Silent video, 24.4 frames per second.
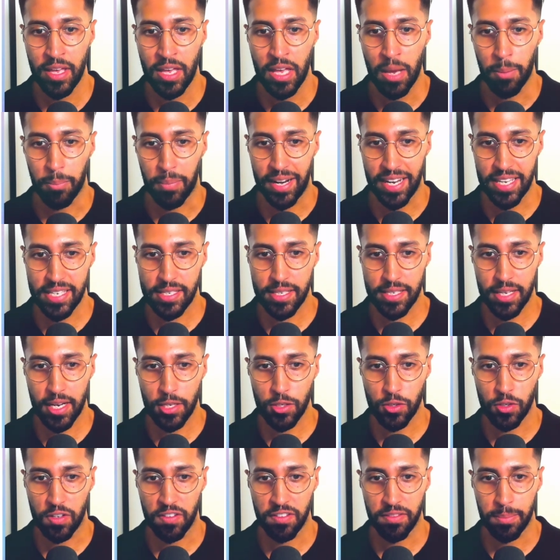But let's start
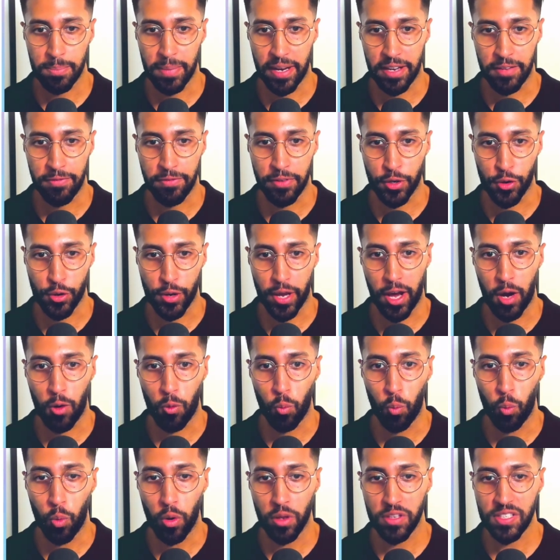off by figuring out
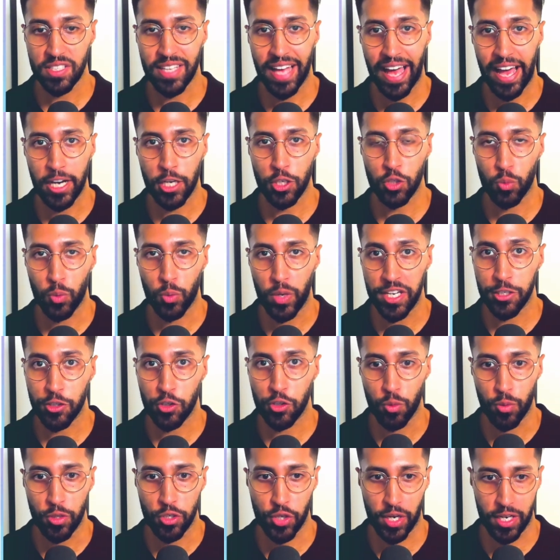what's the actual issue
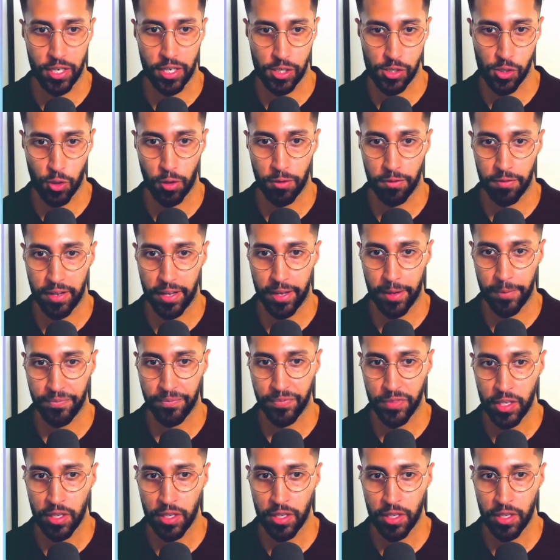we're trying to solve here.